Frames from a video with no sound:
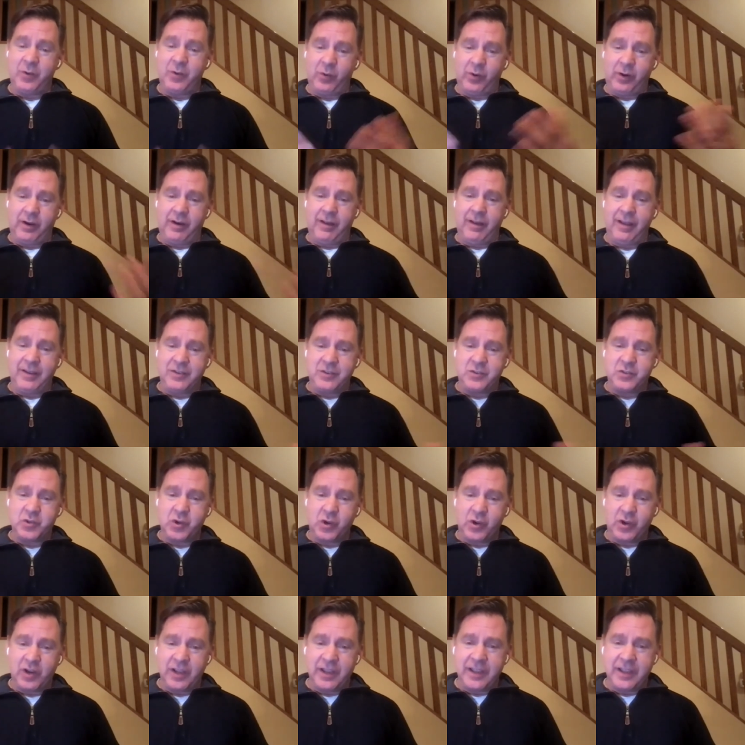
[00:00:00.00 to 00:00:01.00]
You were a, a
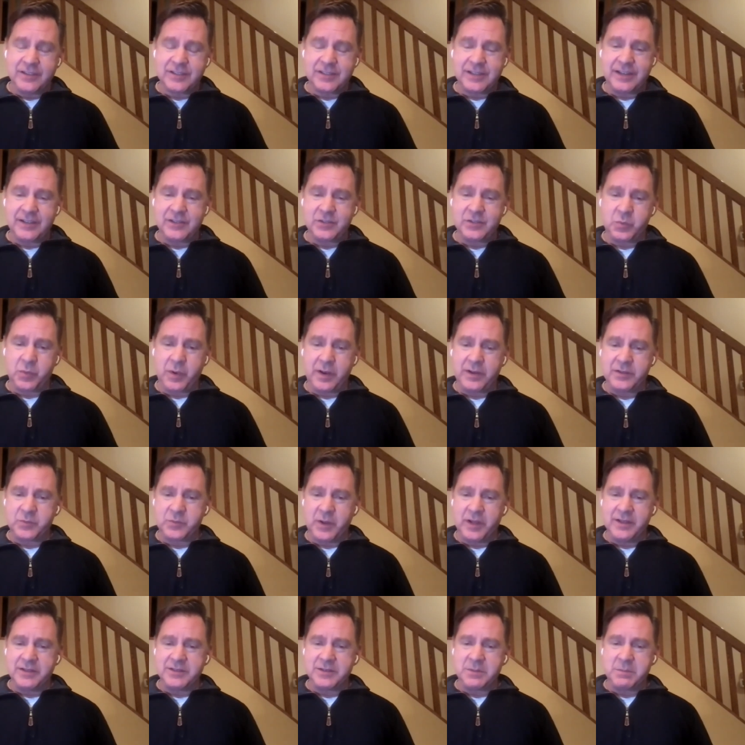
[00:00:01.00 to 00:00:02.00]
journalist as,
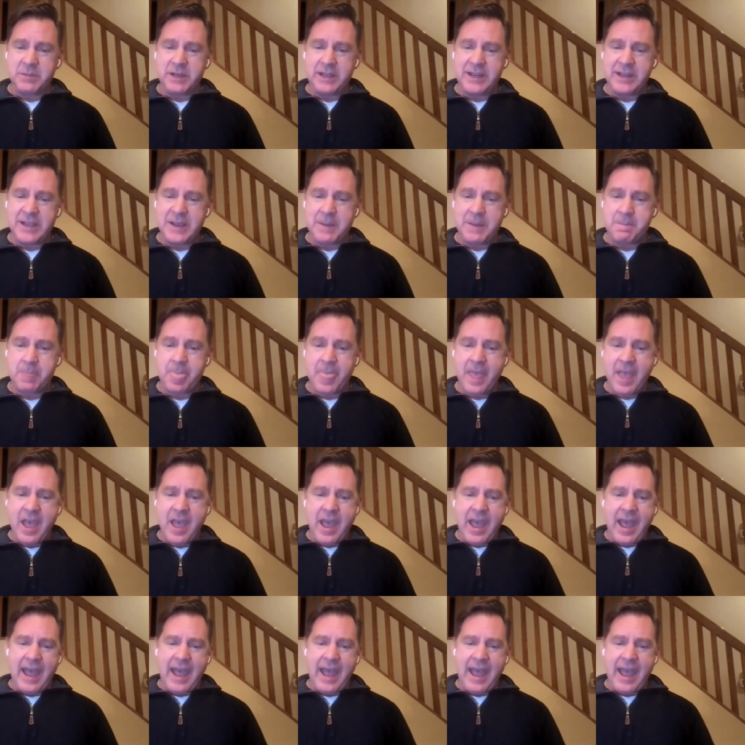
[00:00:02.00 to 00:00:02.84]
as well as a medium.